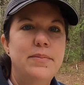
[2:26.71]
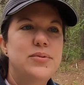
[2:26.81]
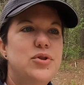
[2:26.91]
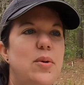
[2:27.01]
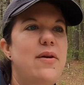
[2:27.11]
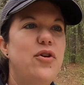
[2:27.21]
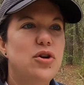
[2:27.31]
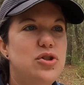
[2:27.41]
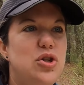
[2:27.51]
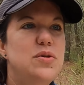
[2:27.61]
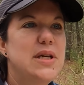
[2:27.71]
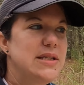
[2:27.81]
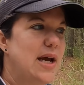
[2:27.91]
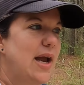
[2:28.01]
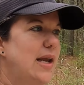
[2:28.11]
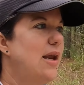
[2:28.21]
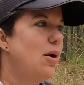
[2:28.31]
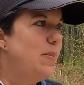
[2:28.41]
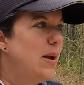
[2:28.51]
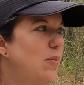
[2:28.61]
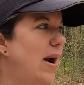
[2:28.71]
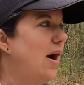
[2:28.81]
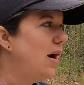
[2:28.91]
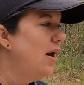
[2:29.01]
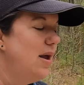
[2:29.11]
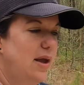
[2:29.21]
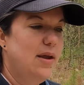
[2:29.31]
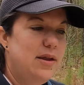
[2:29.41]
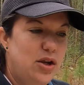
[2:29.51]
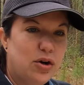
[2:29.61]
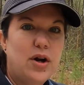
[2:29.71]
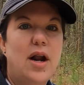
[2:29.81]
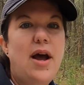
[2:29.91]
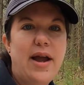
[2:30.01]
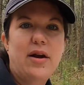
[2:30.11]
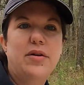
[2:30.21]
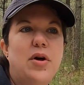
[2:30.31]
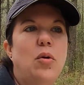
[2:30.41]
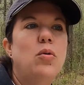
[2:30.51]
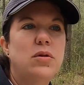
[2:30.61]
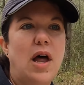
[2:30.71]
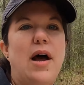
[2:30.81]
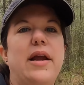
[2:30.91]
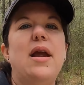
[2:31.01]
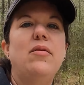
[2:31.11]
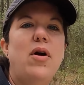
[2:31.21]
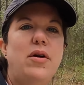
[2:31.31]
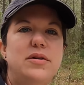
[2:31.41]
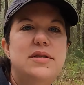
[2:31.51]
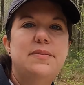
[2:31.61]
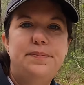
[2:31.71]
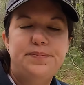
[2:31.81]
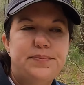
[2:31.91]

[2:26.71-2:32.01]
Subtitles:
So if you're choosing to hike here, be aware you're going to hike on the old logging roads.